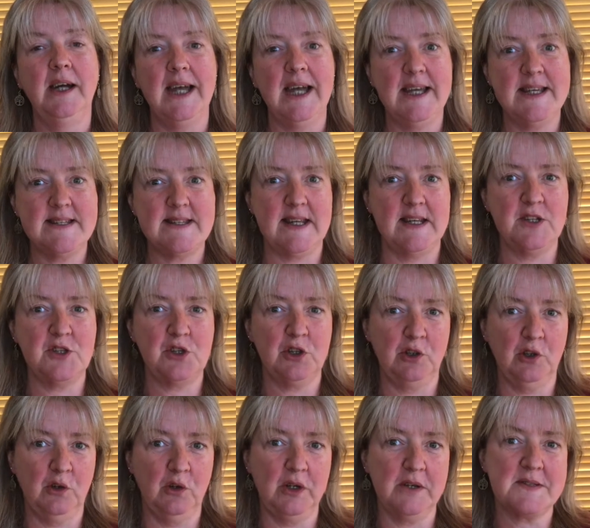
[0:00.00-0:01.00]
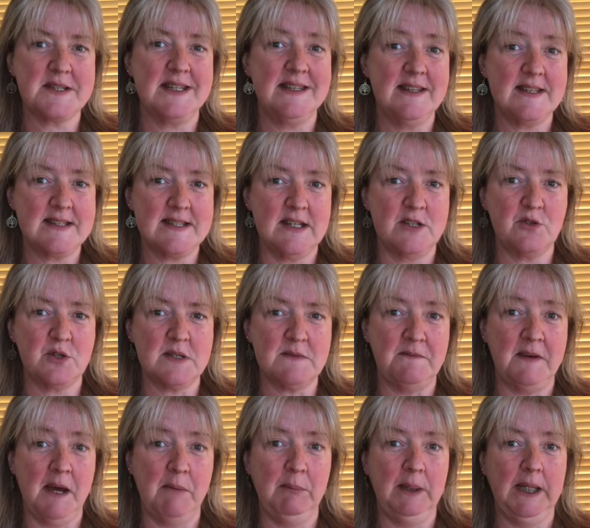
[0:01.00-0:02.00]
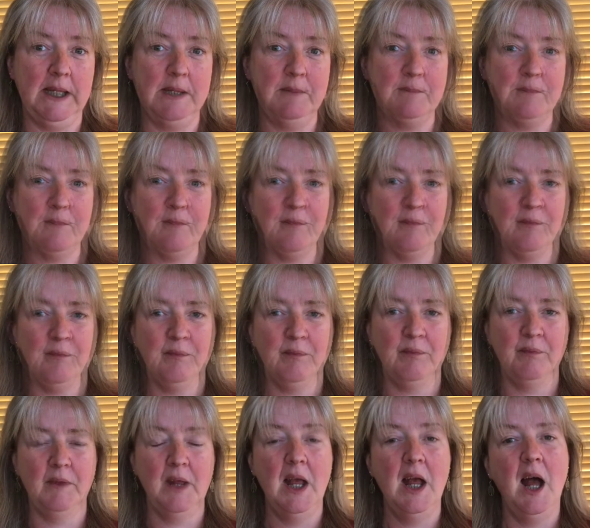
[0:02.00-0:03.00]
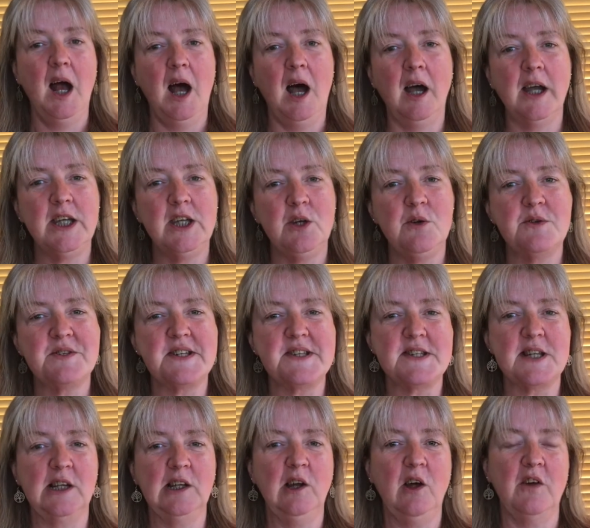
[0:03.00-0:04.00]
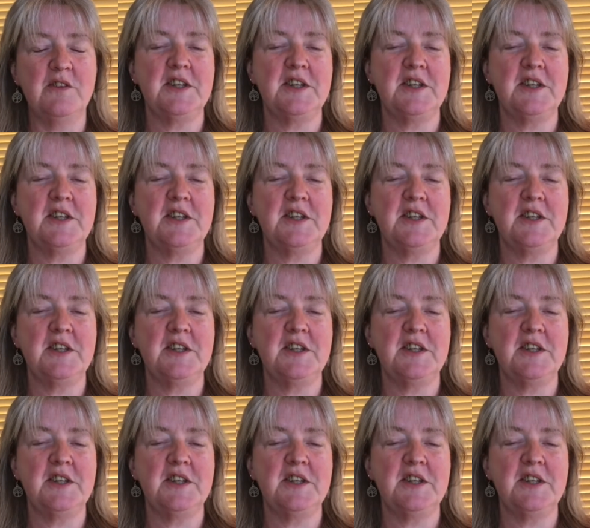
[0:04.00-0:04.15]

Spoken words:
essential oils in the citrus family. I use it a lot